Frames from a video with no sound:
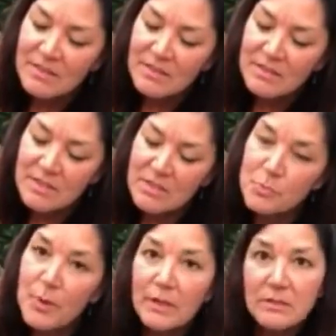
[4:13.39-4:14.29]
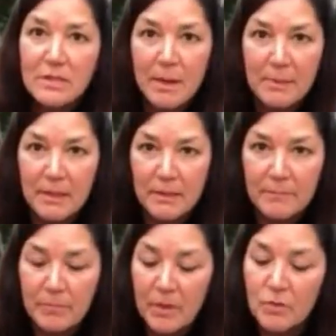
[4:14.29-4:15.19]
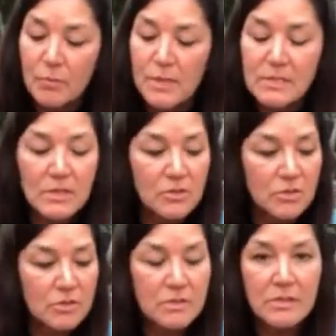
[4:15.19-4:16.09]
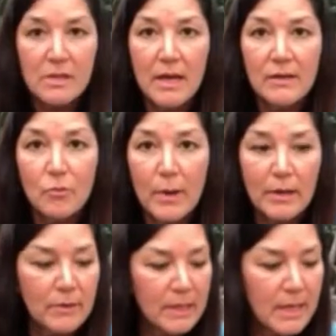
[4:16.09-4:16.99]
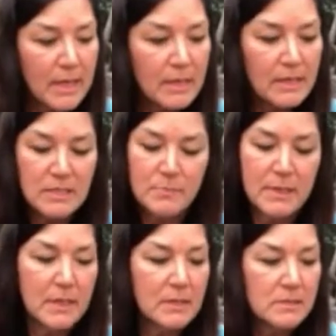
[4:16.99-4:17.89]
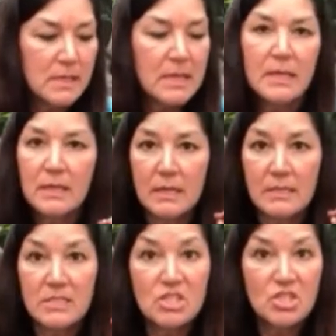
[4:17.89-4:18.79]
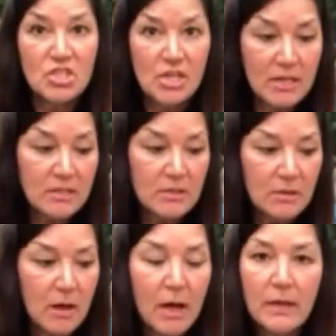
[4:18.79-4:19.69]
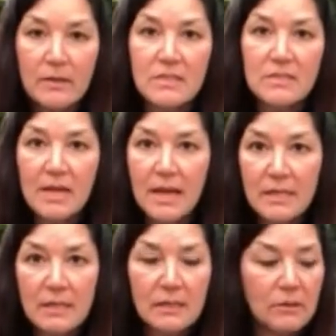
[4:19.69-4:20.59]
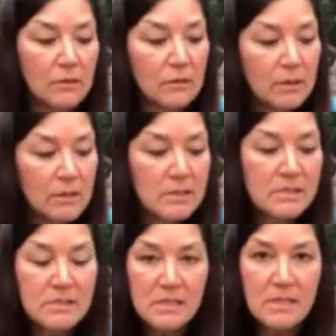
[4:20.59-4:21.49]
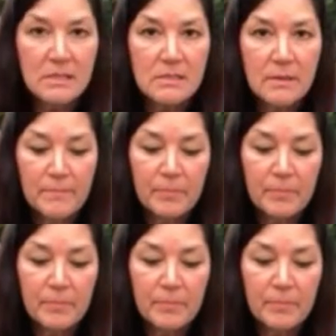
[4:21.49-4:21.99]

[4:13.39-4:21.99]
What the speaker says: You see the sprinkle top here? The reason you choose this kind of watering can is because it's gentle on these tiny little seeds.